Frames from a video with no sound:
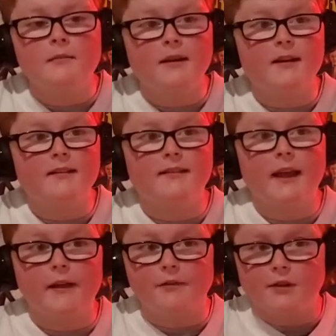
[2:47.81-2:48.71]
because
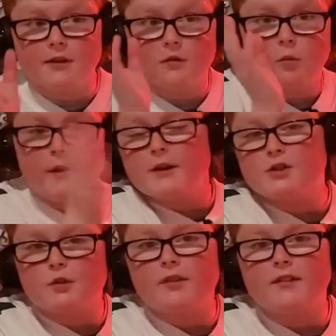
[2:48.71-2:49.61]
they have the weaker
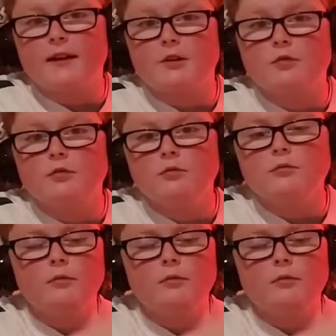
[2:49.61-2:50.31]
strength of schedule.